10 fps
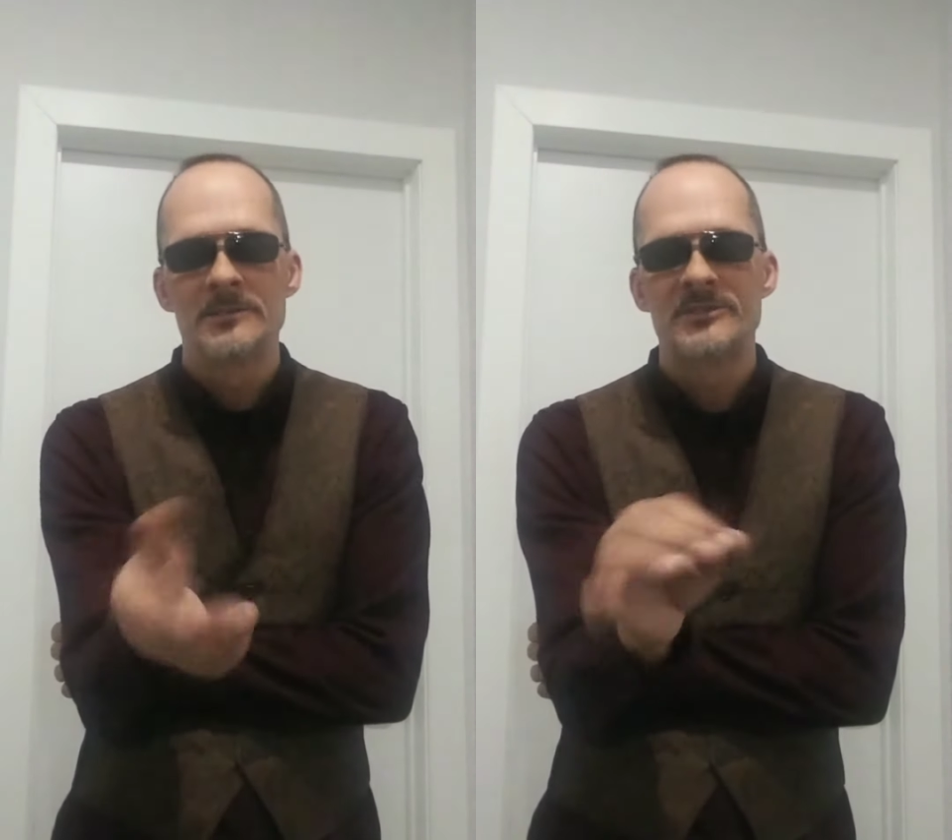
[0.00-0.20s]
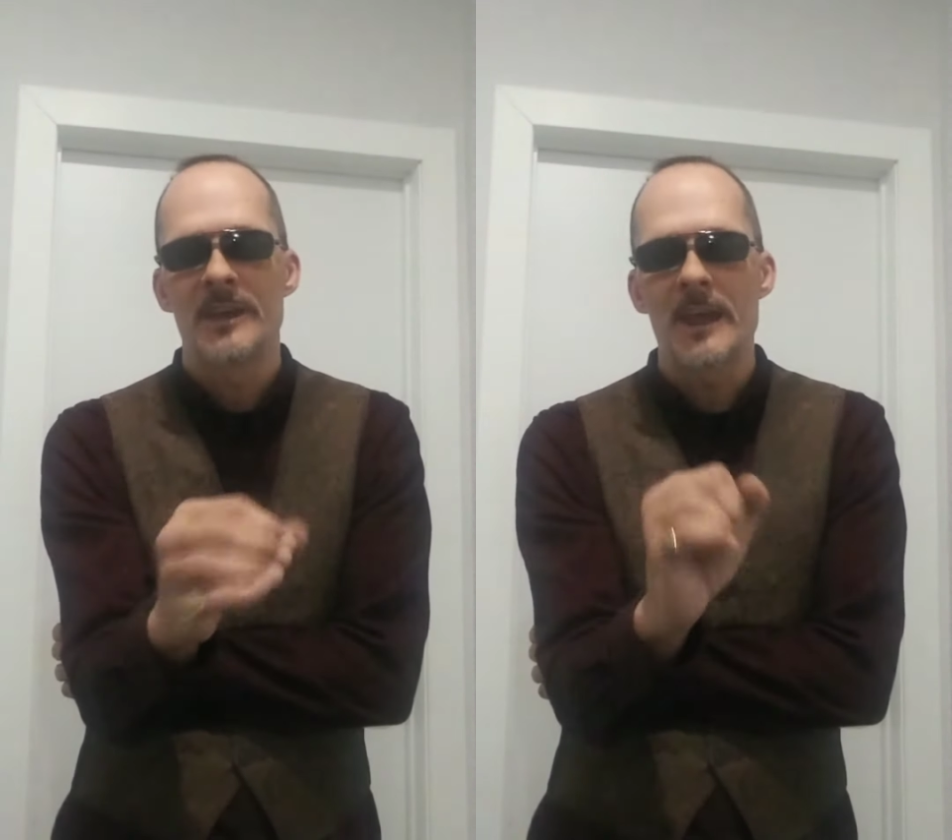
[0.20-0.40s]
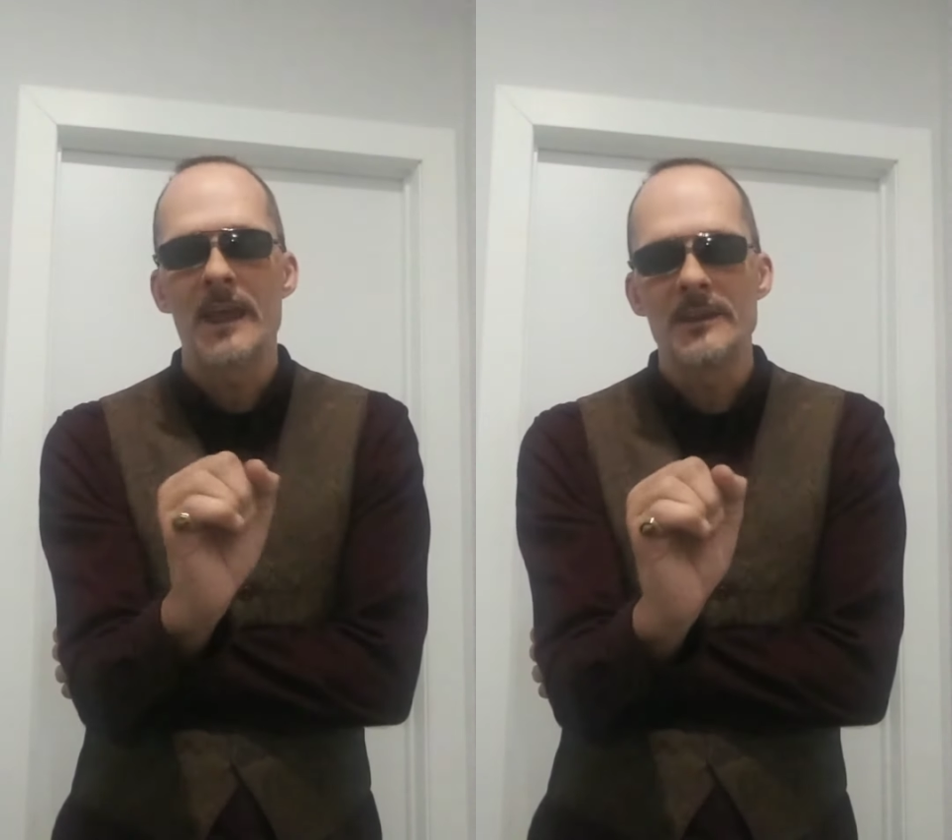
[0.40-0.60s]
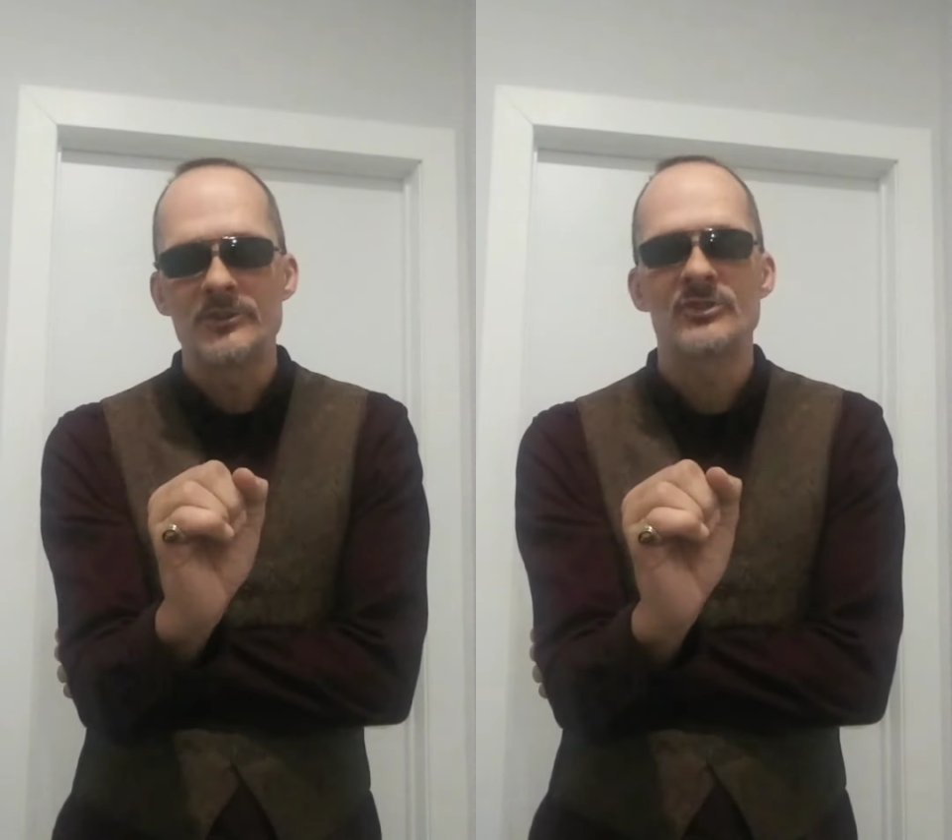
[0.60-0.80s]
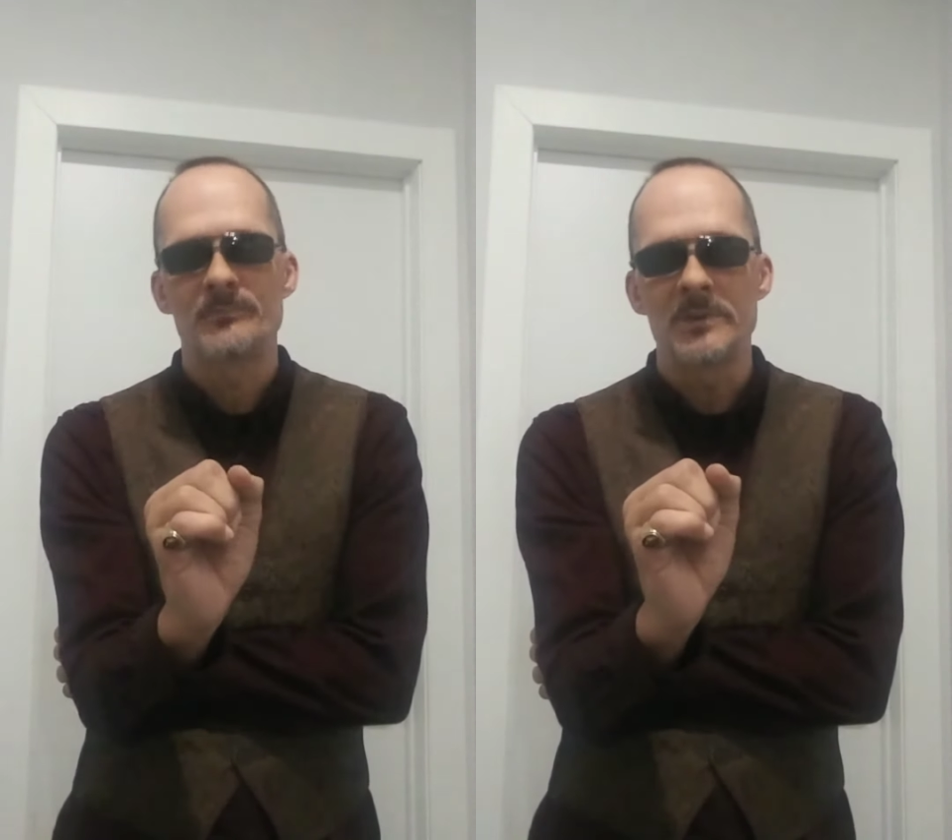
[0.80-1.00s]
to hate
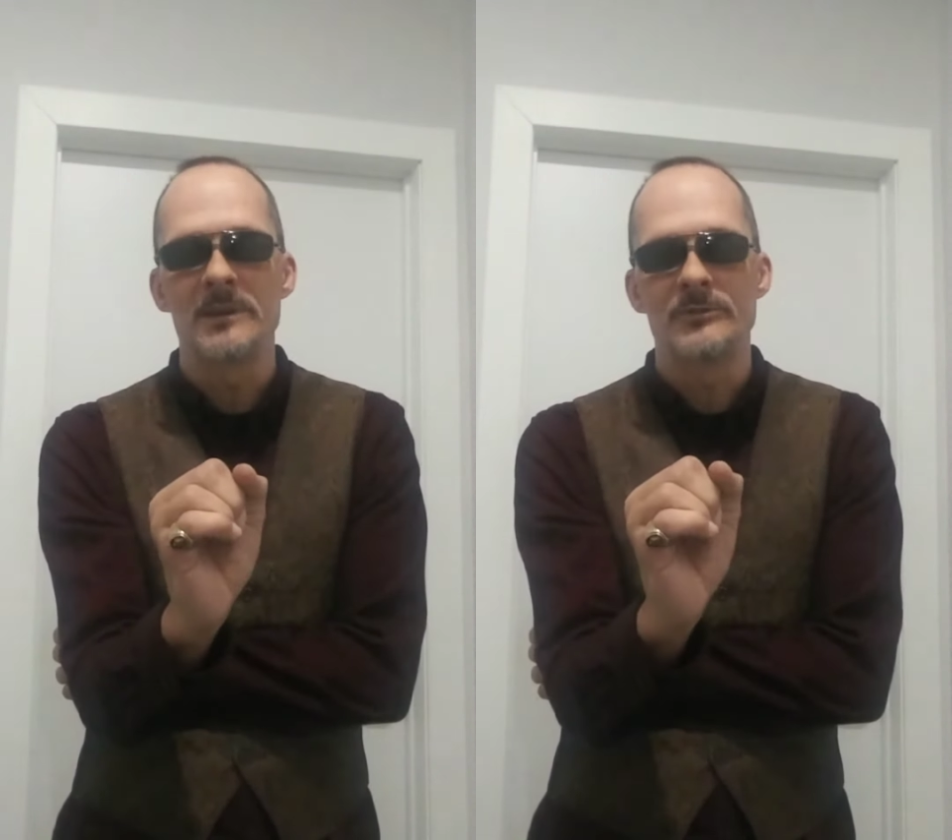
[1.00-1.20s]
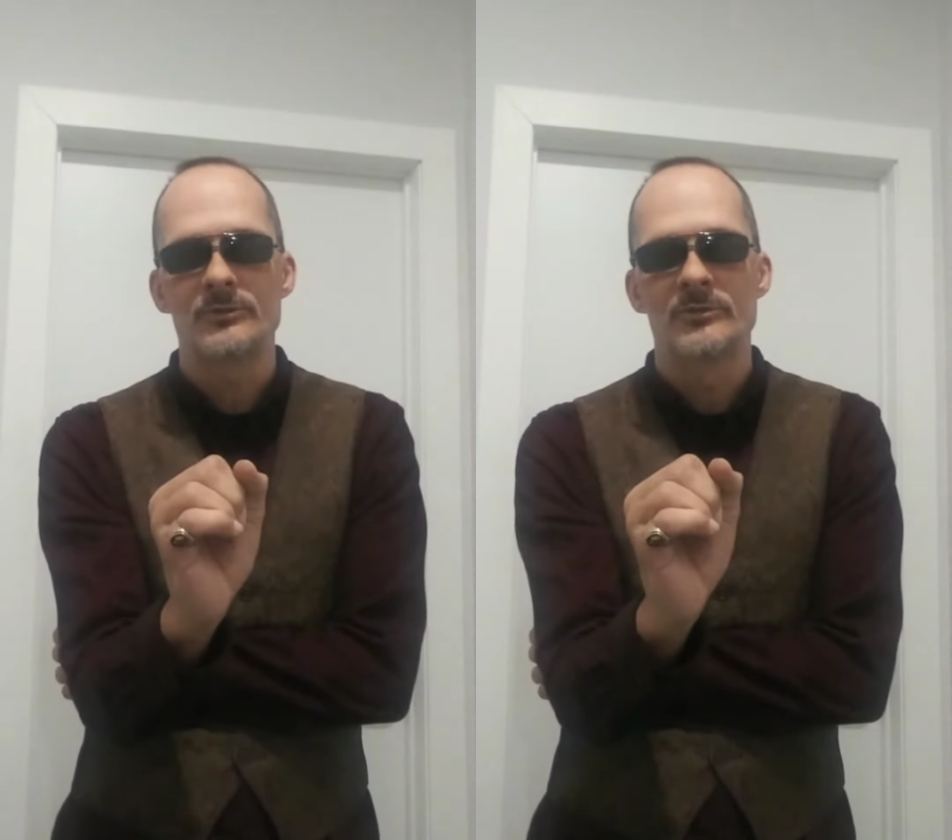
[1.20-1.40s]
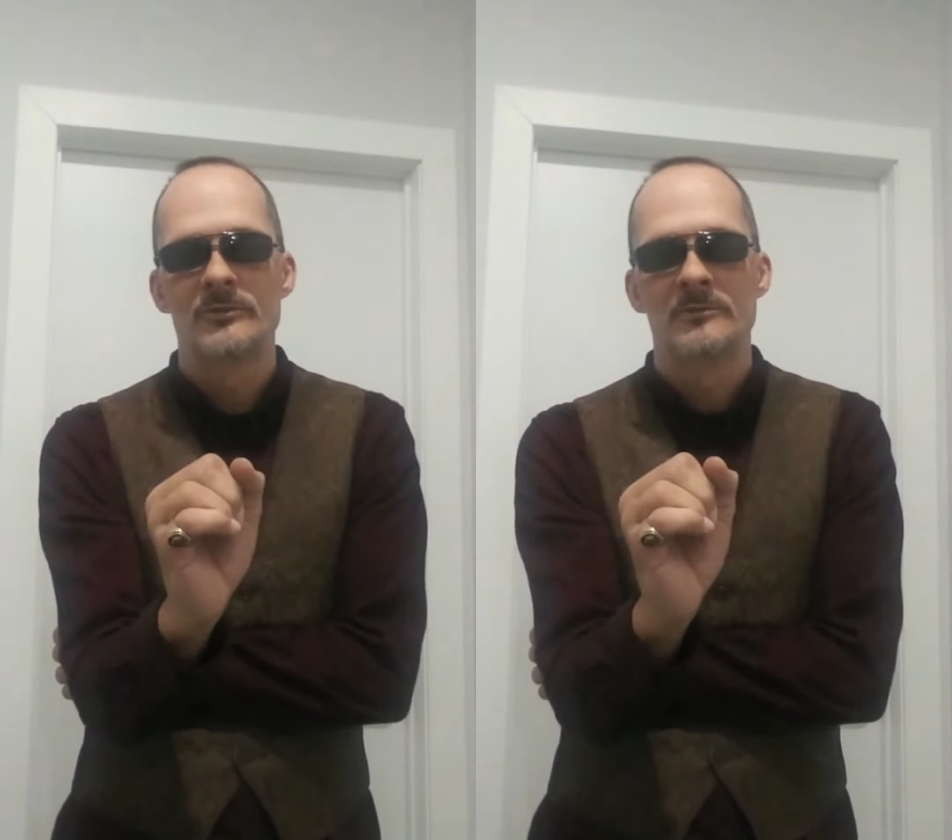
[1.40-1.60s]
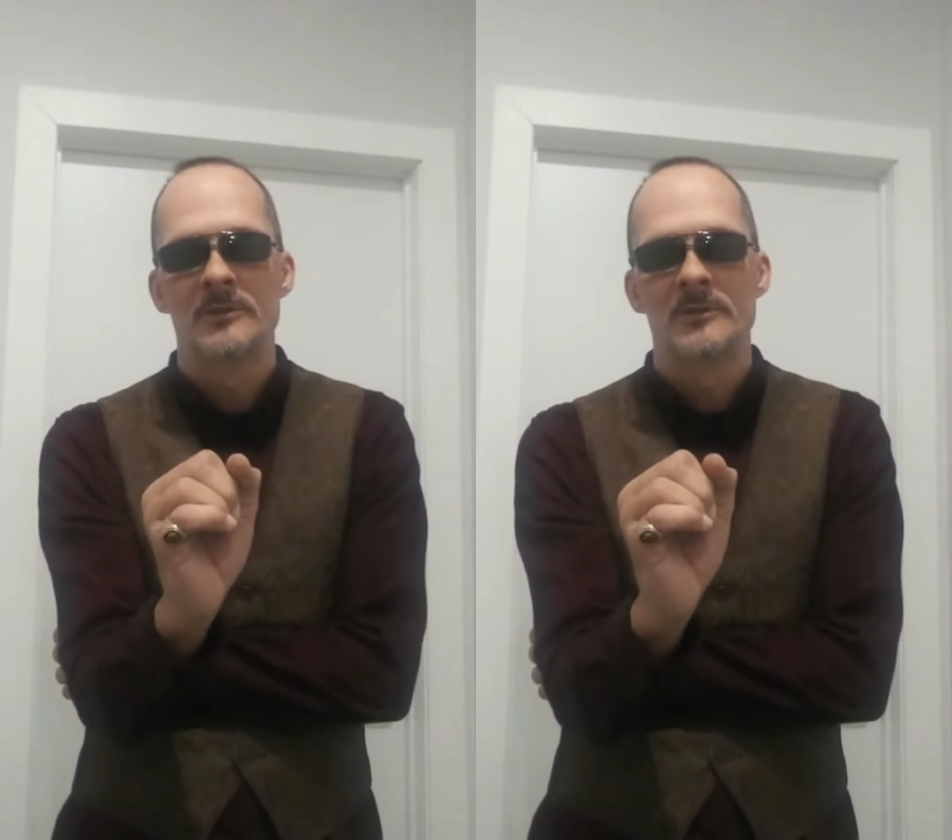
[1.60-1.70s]
speech.